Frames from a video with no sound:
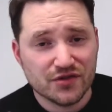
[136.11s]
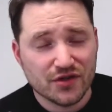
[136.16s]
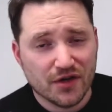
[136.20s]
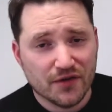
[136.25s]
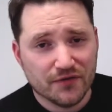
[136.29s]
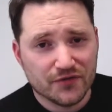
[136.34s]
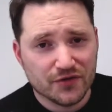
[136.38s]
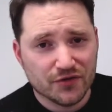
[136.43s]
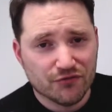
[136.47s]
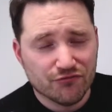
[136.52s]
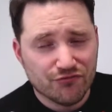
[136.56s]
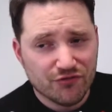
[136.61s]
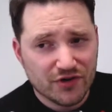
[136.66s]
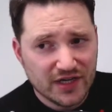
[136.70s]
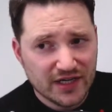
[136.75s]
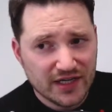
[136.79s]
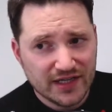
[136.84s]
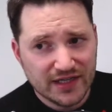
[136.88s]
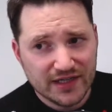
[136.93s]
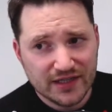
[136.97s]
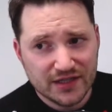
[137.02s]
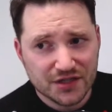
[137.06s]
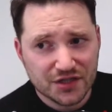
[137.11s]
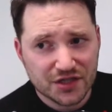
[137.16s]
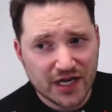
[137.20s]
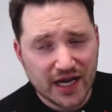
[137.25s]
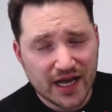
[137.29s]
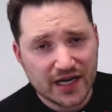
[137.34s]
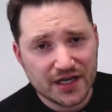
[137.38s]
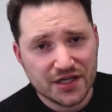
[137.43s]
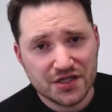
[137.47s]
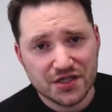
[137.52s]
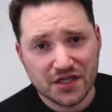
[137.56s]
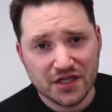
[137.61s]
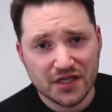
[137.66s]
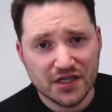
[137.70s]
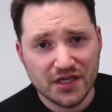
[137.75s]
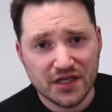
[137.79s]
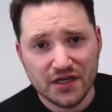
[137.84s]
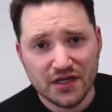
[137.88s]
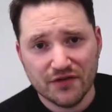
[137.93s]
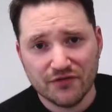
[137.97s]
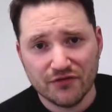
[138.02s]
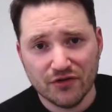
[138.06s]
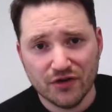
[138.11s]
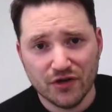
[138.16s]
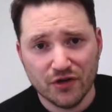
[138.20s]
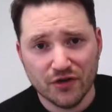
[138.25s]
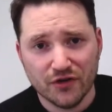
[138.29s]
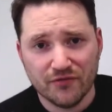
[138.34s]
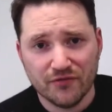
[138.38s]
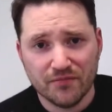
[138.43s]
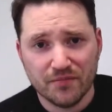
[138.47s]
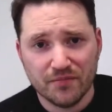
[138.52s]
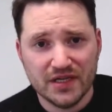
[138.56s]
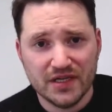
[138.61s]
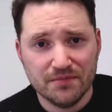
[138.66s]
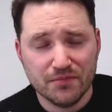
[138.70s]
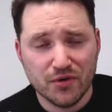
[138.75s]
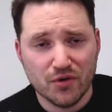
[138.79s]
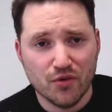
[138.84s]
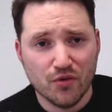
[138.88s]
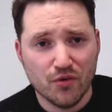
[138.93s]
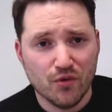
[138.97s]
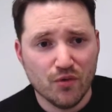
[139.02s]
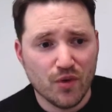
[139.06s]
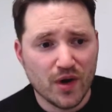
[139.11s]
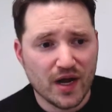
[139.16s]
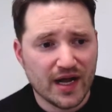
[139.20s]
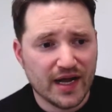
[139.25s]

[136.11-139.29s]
after a really challenging year for a lot of people.